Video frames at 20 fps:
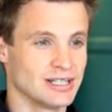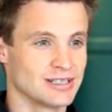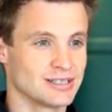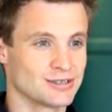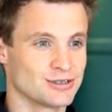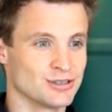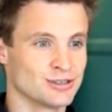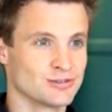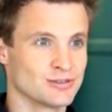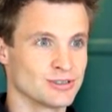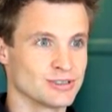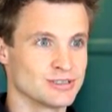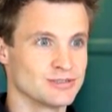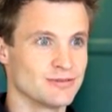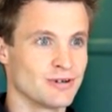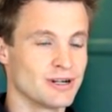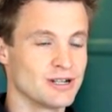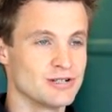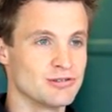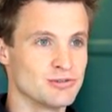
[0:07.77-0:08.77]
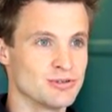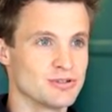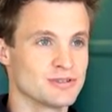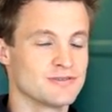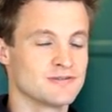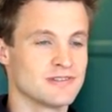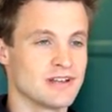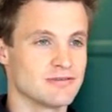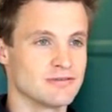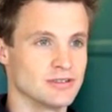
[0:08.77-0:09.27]
The crew have got to the very
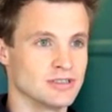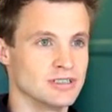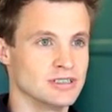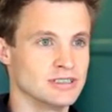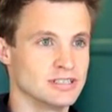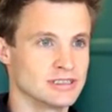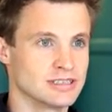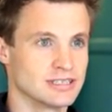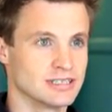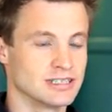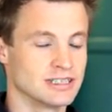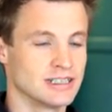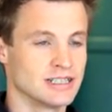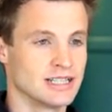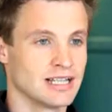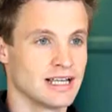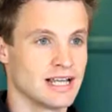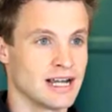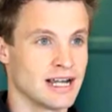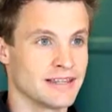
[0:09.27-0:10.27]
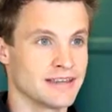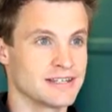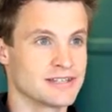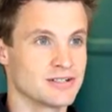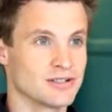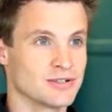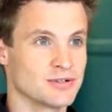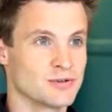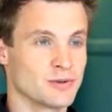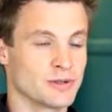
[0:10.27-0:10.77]
north of Devon Island and they're
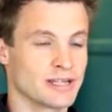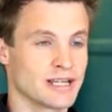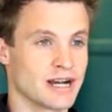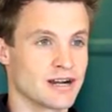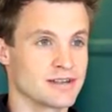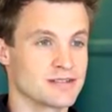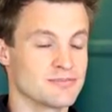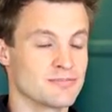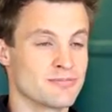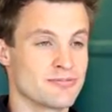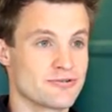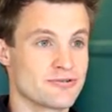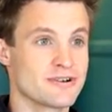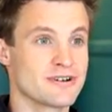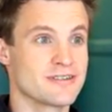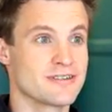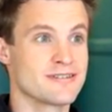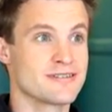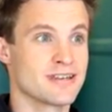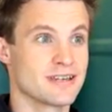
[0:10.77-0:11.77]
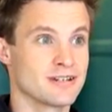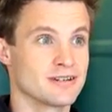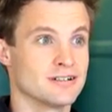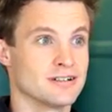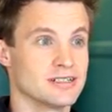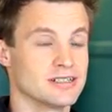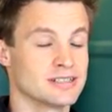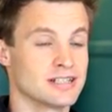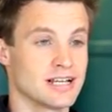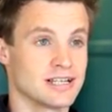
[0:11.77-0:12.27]
starting to encounter some pretty thick
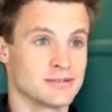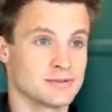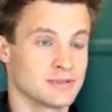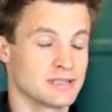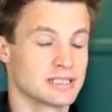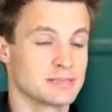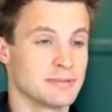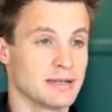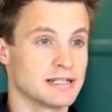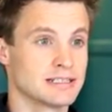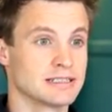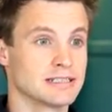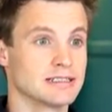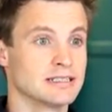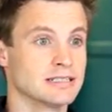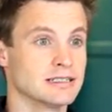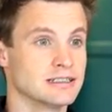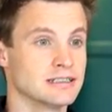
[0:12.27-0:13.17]
ice, as we expected.